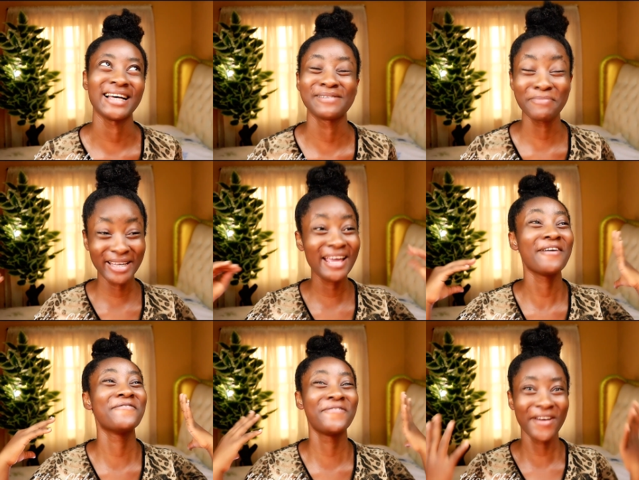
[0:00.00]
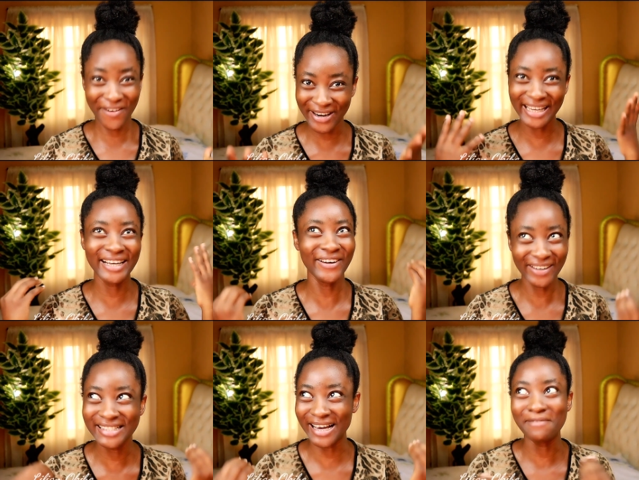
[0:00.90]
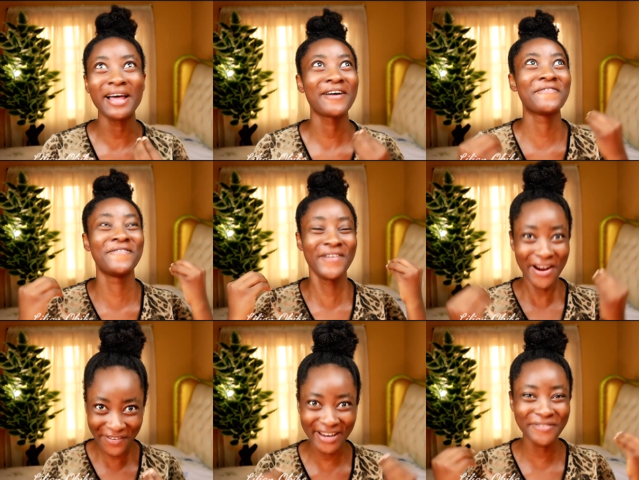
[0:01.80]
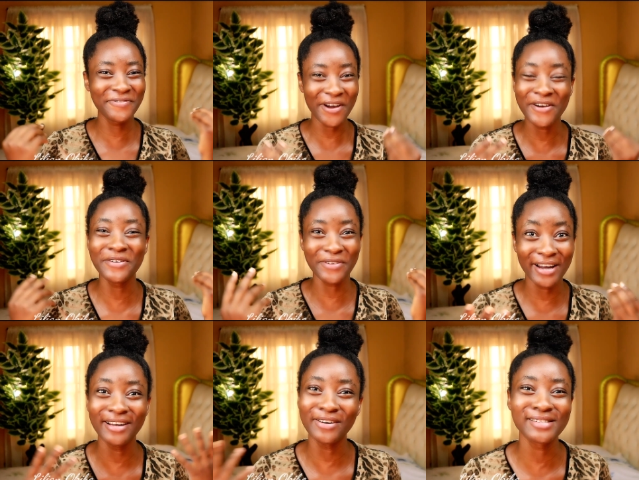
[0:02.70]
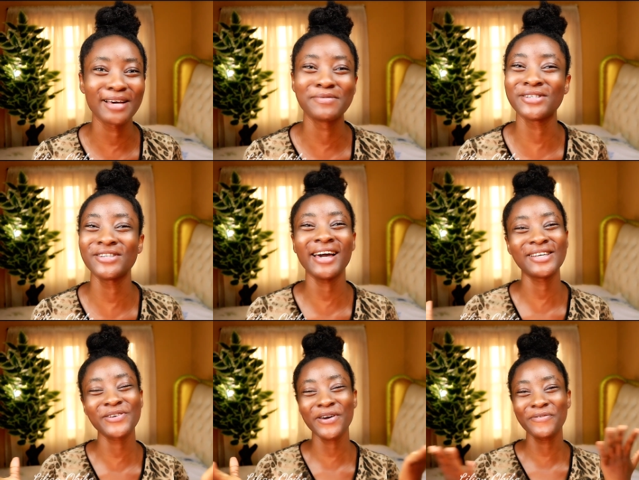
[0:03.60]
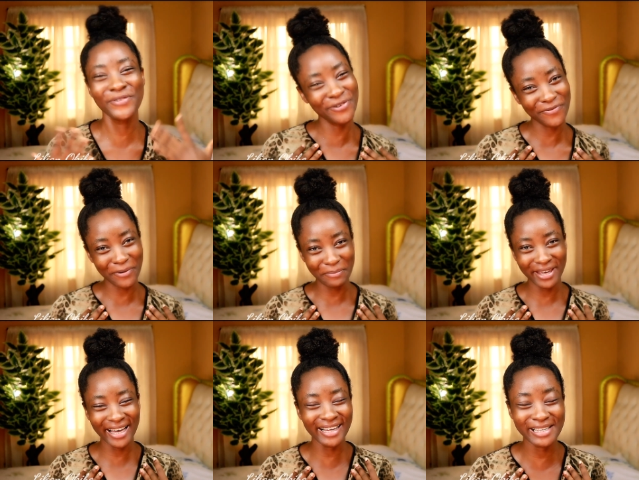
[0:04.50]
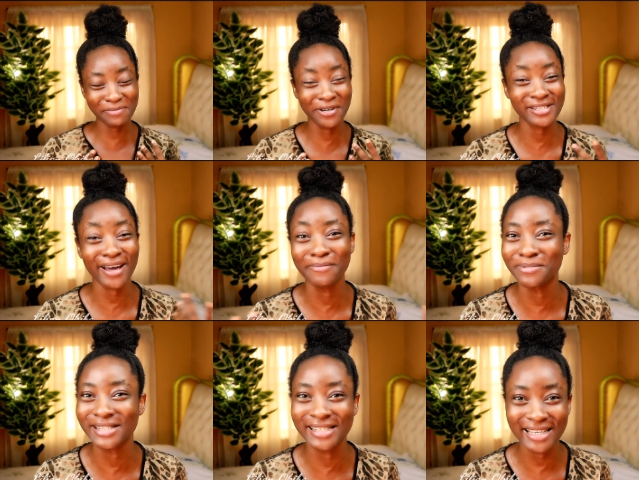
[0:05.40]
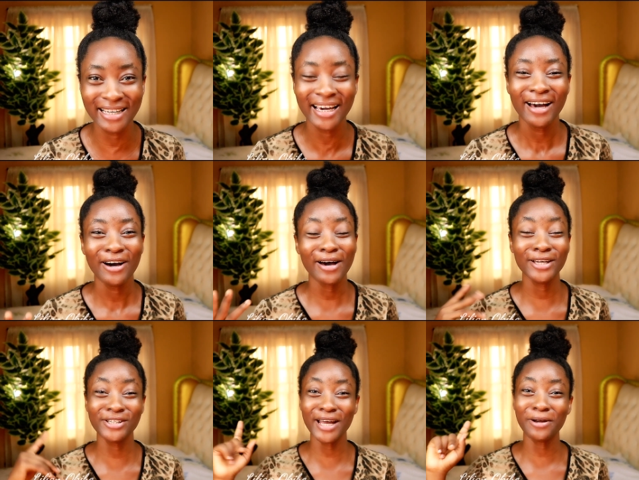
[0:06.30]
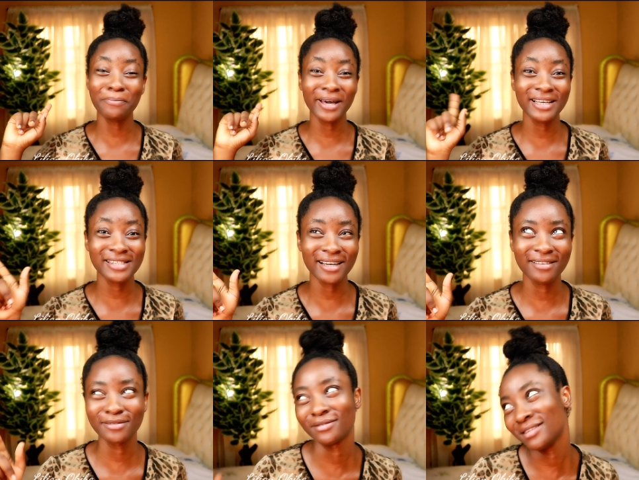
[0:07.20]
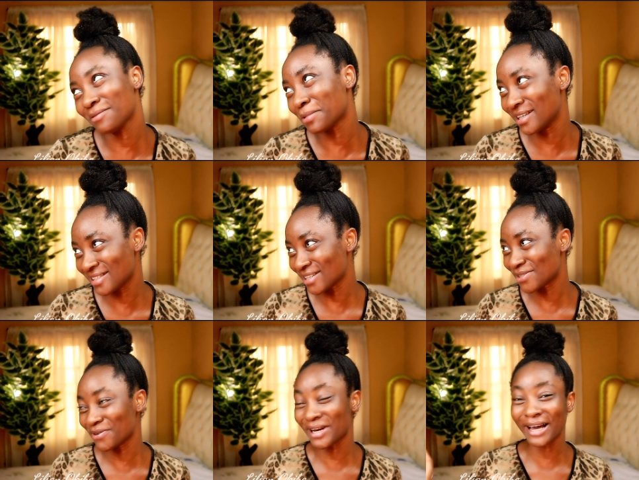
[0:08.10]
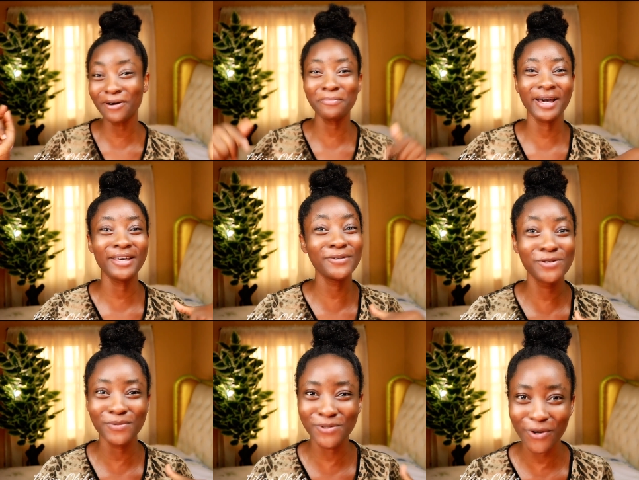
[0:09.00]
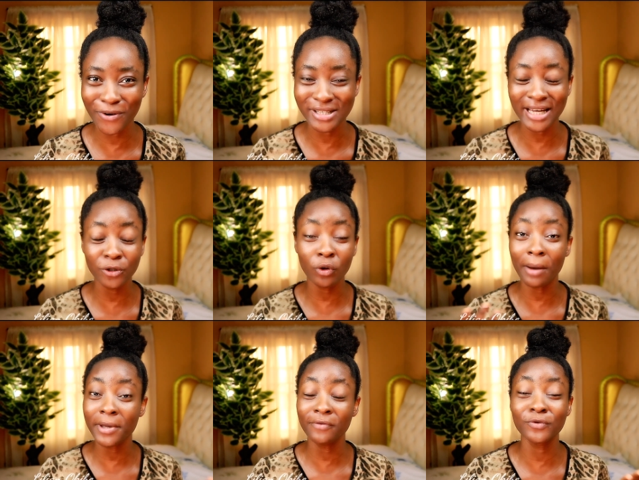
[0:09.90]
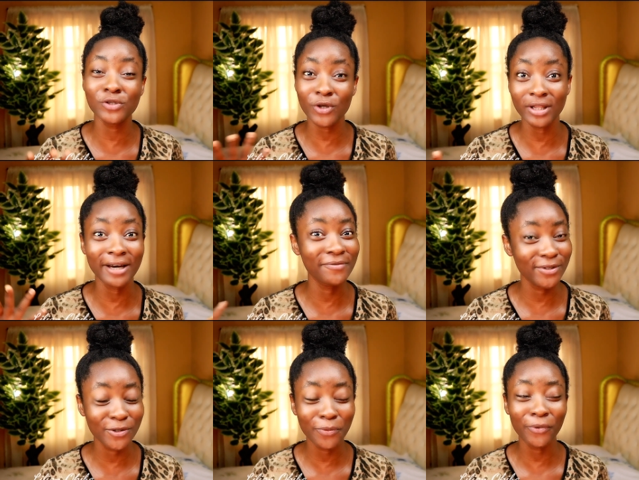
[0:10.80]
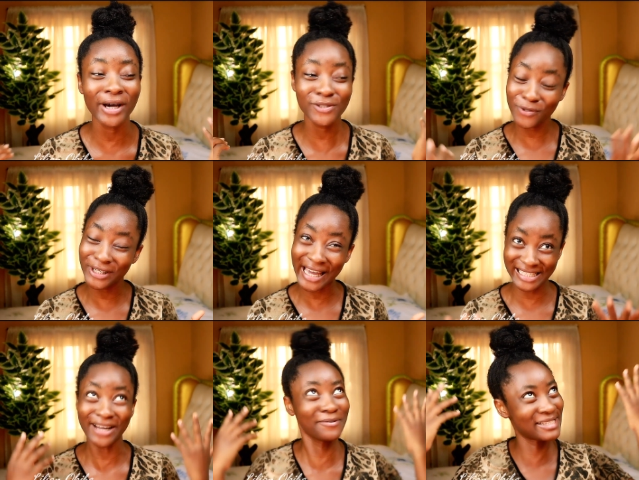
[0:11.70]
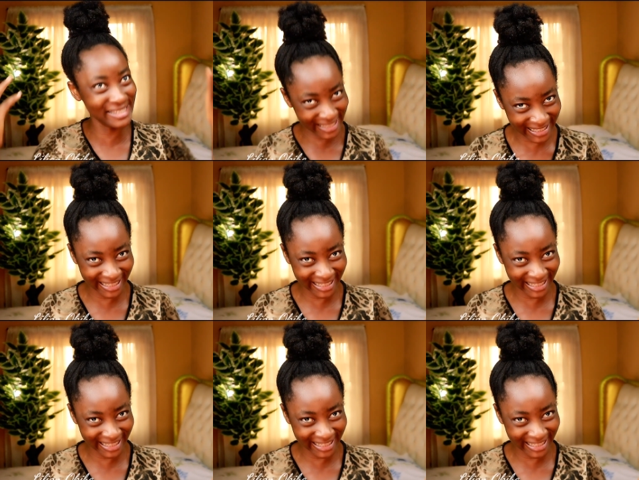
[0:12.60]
has been a very long time, like very long time since you guys saw a video from me, and that's because I've been sick. I shared on my my Insta story, like on my YouTube stories. I don't know how many of you saw that video, but I told you guys I was sick